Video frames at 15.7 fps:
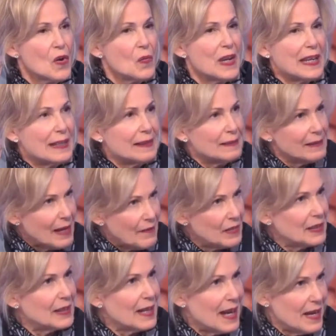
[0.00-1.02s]
We can
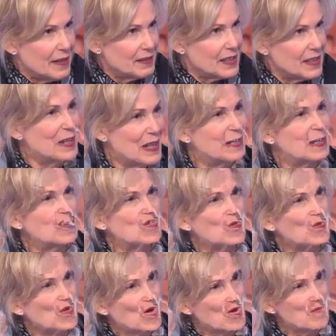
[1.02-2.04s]
level it out. This is a
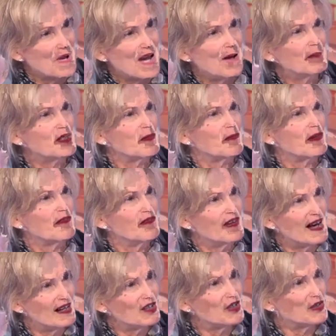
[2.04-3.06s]
roadmap to
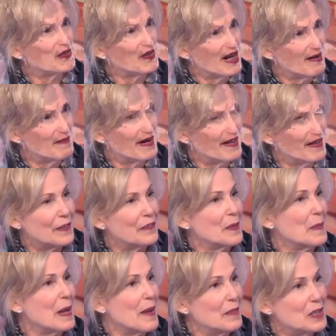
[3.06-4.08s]
prevent your grandmother from
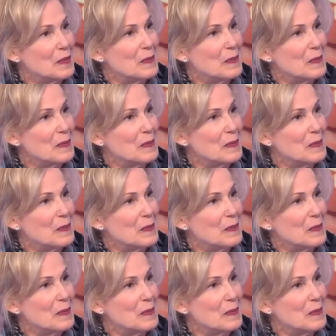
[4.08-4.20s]
having to